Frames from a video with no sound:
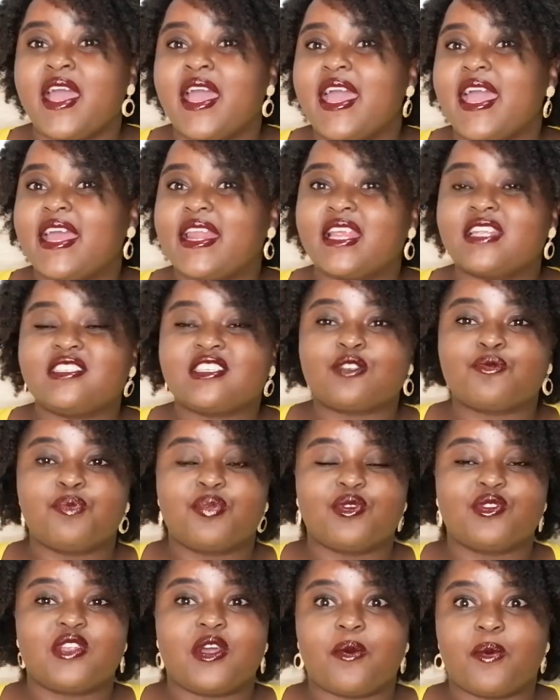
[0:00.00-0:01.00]
And I just
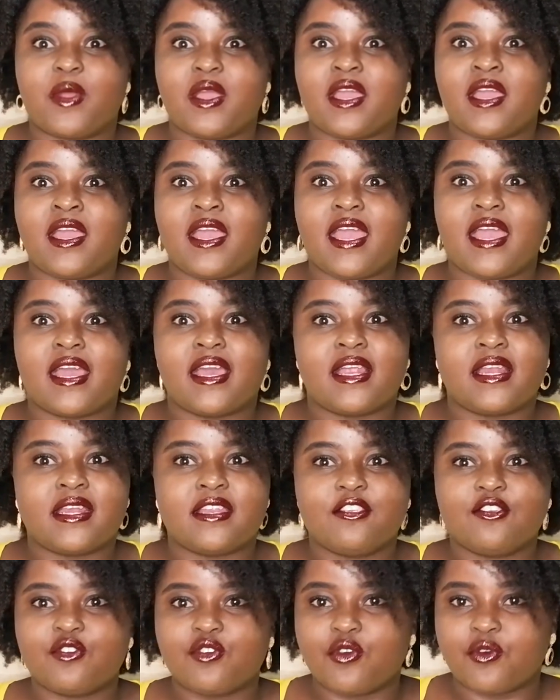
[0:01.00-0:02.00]
pulled away and,
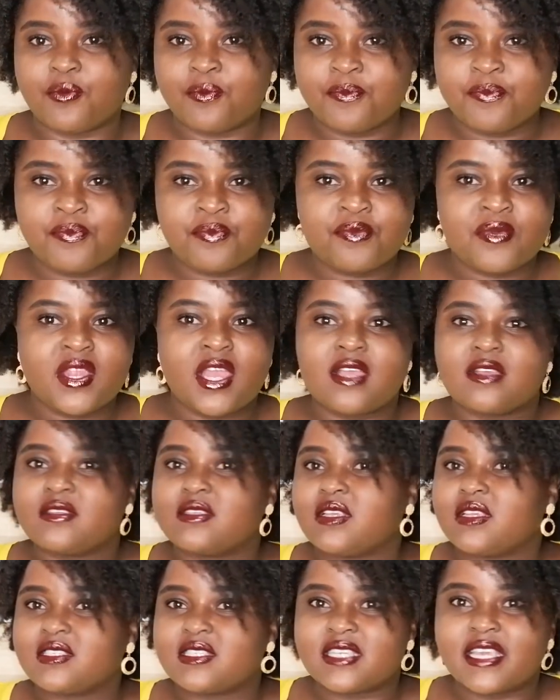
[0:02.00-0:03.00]

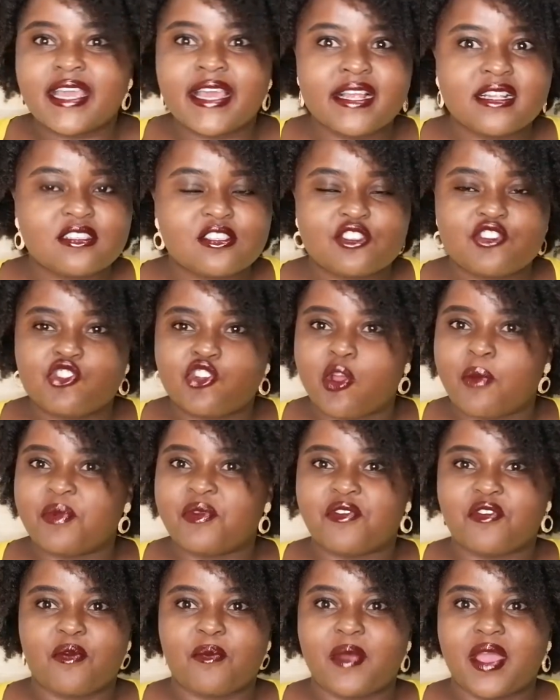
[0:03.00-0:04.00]
scales dropped
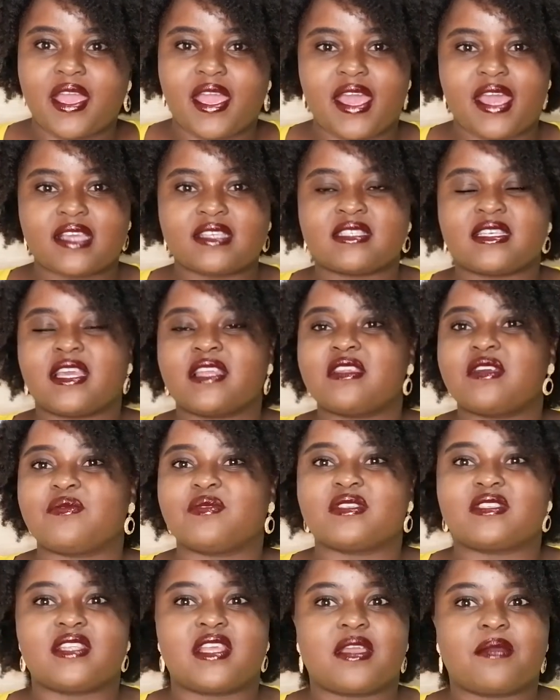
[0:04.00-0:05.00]
from my eyes and I
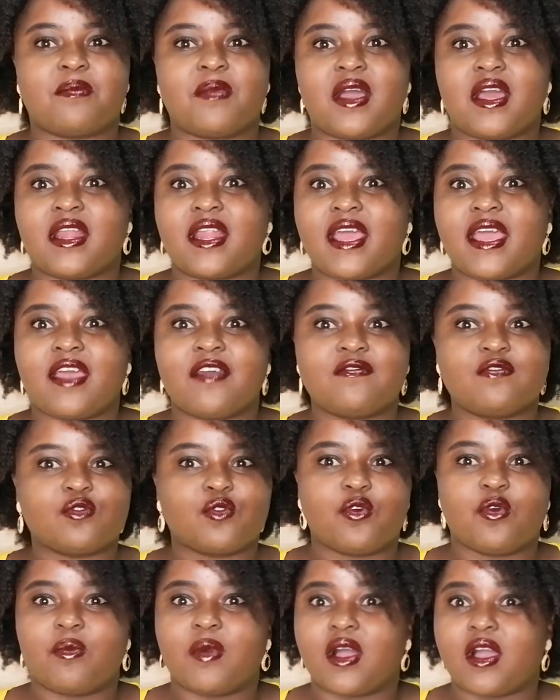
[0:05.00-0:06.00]
was like, man, I have to
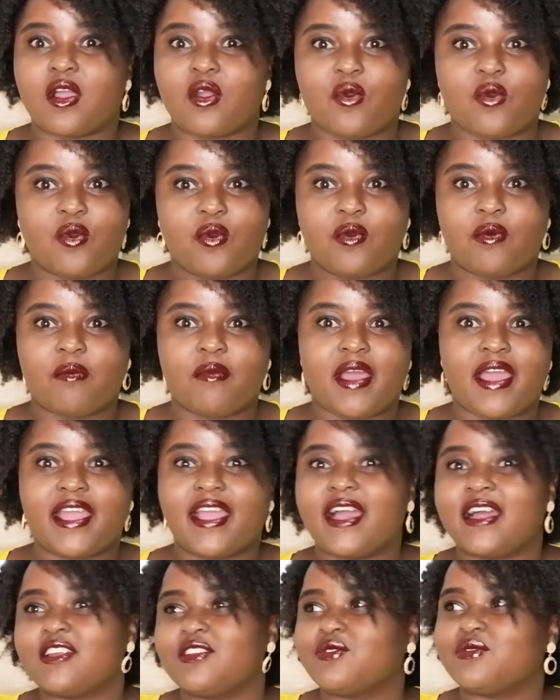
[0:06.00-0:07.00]
go back home. I
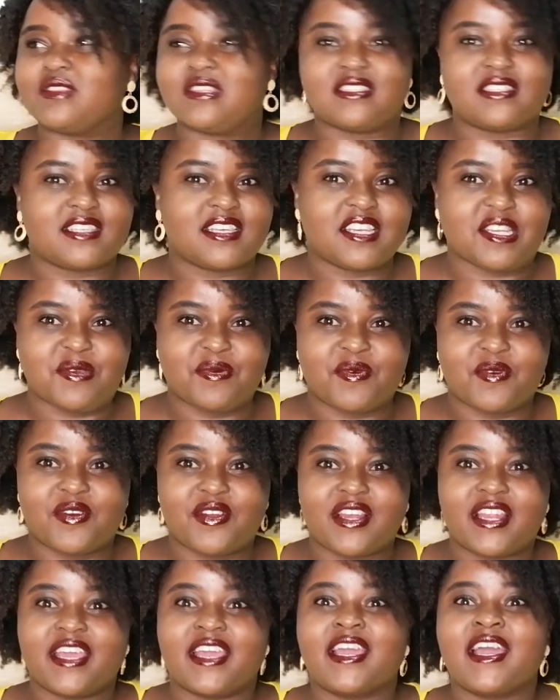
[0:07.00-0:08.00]
can't do this anymore.
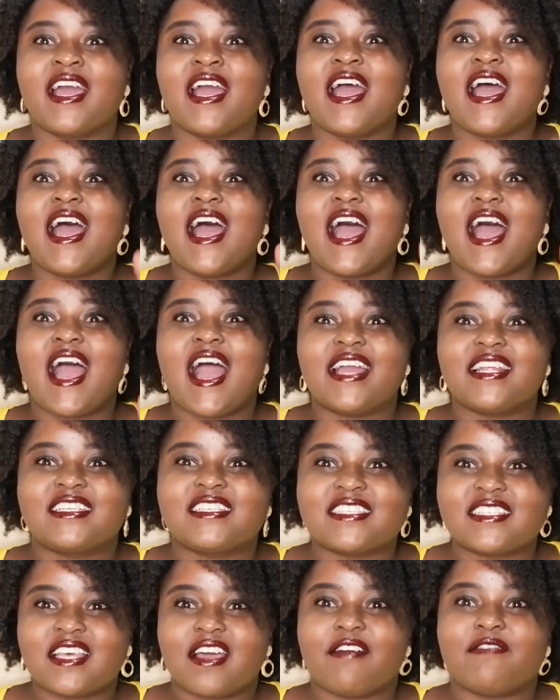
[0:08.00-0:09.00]
Like, I
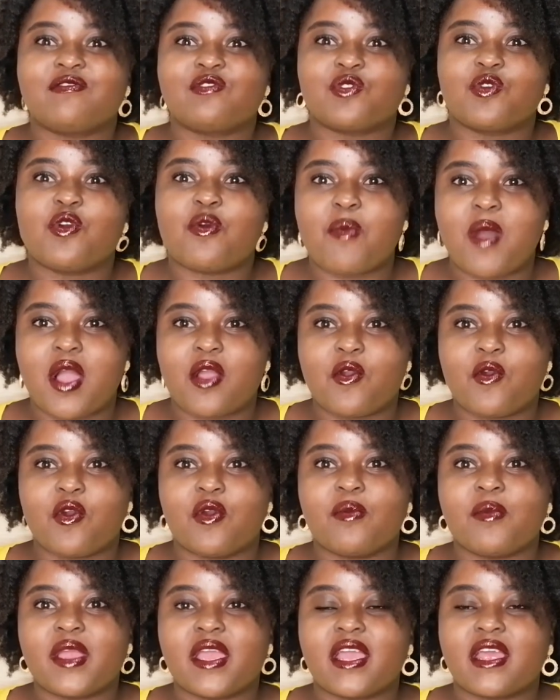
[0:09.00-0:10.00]
just have to go back
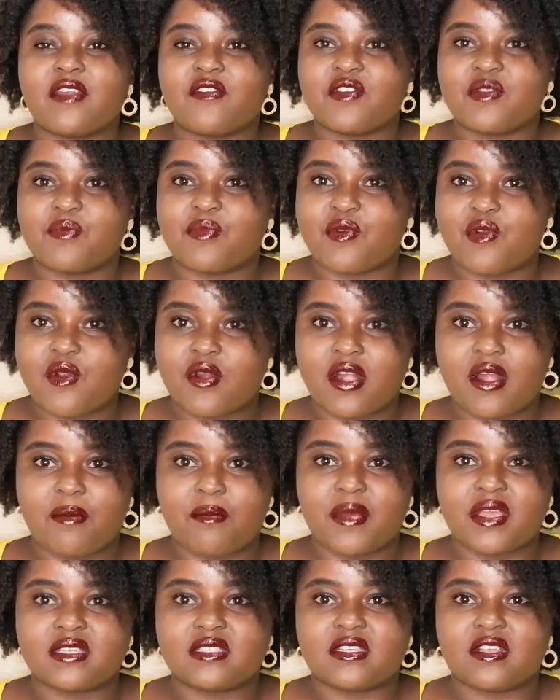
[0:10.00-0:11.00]
home and reprogram
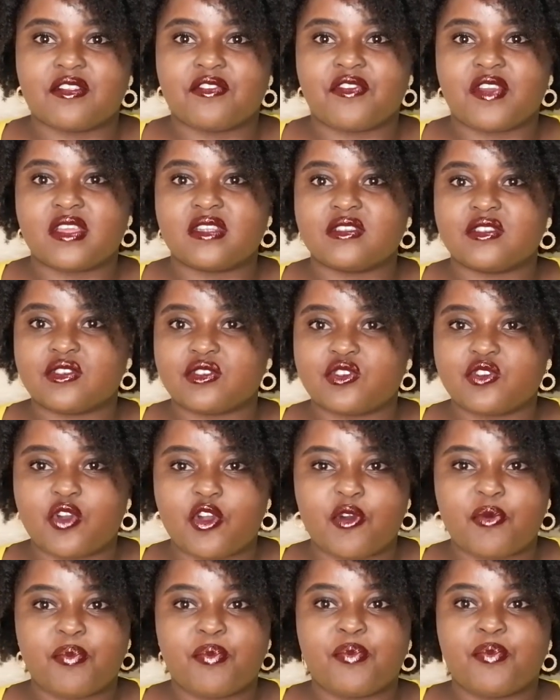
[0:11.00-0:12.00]
myself and
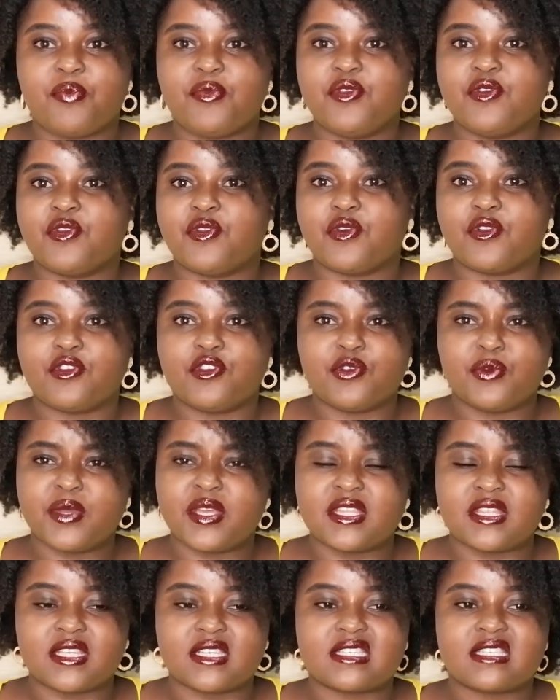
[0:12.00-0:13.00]
stop,
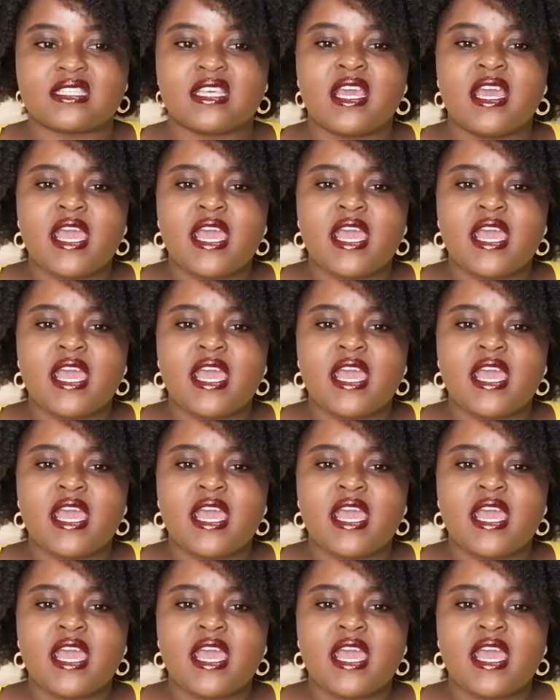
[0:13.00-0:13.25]
doing this.